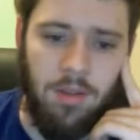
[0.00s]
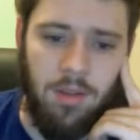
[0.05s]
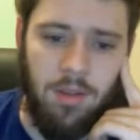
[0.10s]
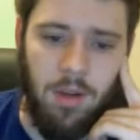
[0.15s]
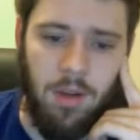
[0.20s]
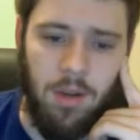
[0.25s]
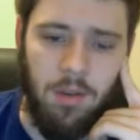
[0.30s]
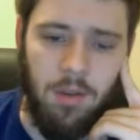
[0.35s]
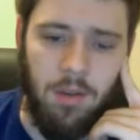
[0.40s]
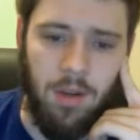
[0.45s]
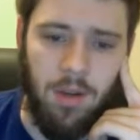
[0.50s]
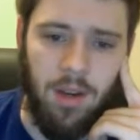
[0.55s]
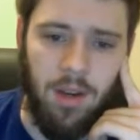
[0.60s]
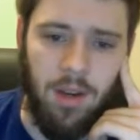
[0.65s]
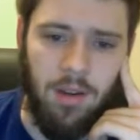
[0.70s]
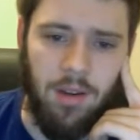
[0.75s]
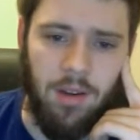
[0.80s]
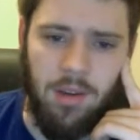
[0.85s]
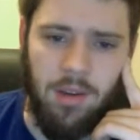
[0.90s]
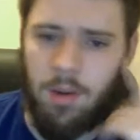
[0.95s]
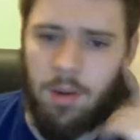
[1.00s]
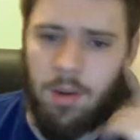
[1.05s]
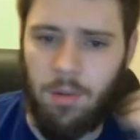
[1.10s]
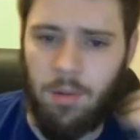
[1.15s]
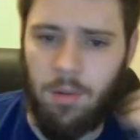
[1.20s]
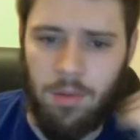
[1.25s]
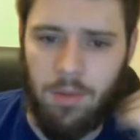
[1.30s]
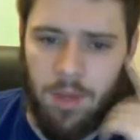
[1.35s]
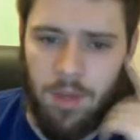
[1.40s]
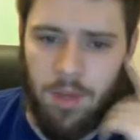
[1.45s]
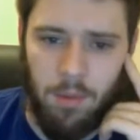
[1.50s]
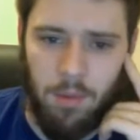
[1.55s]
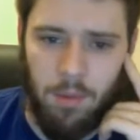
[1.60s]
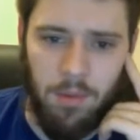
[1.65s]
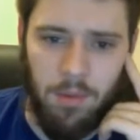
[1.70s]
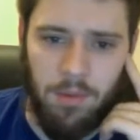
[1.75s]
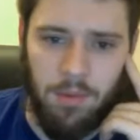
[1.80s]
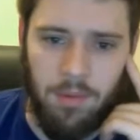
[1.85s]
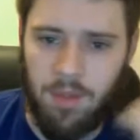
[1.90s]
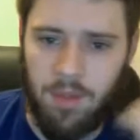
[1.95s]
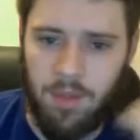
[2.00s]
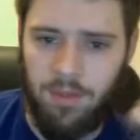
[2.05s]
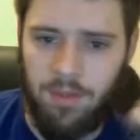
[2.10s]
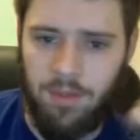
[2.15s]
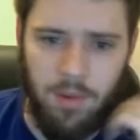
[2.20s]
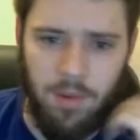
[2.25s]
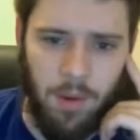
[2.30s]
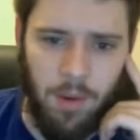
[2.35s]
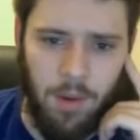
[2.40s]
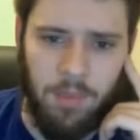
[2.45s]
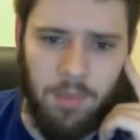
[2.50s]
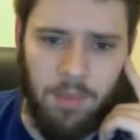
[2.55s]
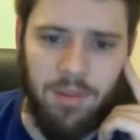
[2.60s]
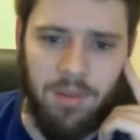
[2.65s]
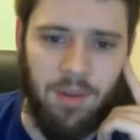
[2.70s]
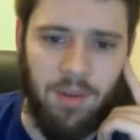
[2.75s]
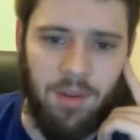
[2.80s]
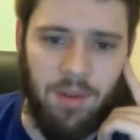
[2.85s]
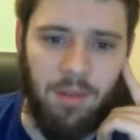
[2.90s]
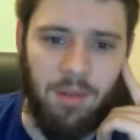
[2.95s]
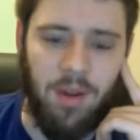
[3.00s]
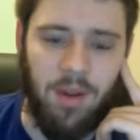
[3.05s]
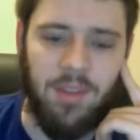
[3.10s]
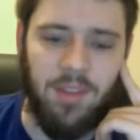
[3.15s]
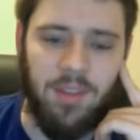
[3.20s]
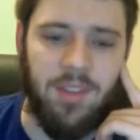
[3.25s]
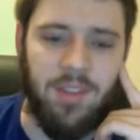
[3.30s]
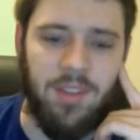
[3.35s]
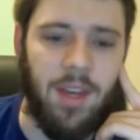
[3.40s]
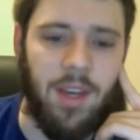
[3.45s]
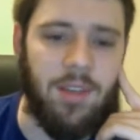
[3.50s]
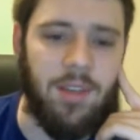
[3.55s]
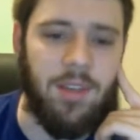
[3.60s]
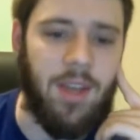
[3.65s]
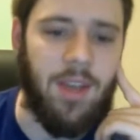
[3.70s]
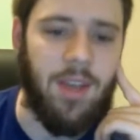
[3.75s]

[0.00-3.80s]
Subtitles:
doing a few reps of whatever exercise,